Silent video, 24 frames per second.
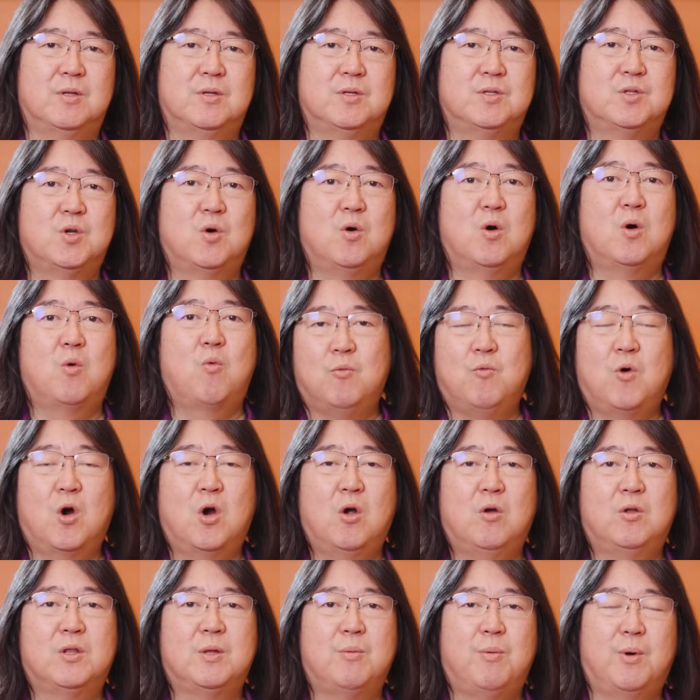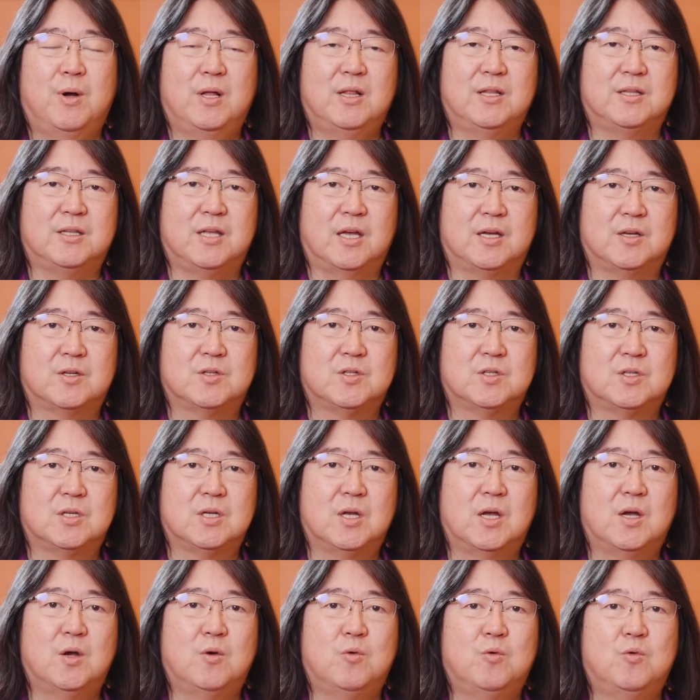So world politics
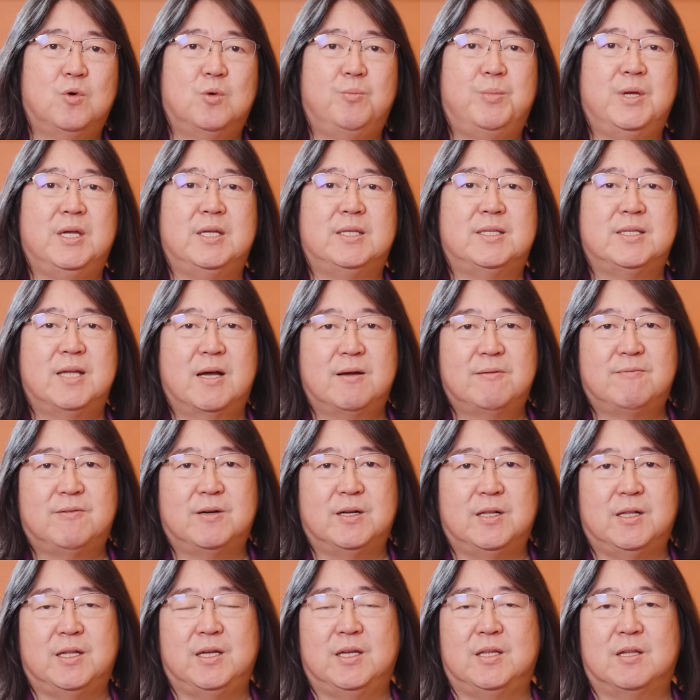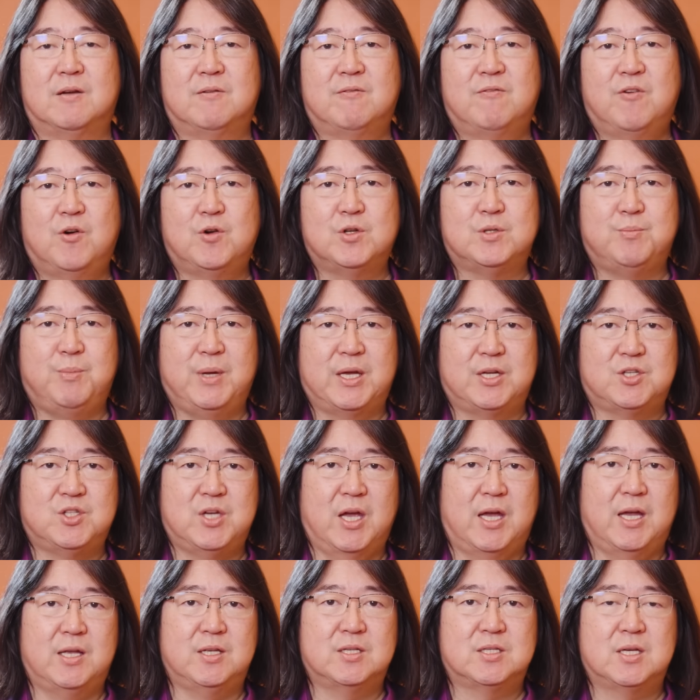will be definitely the first big
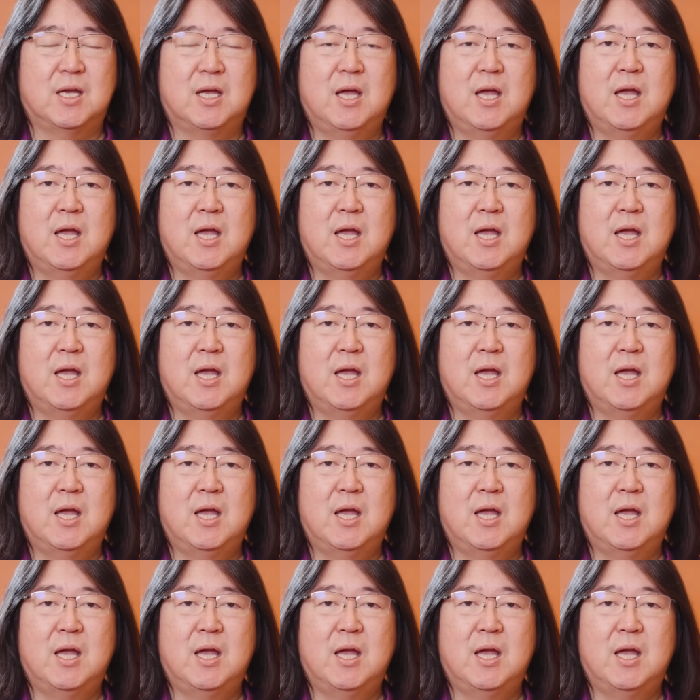change.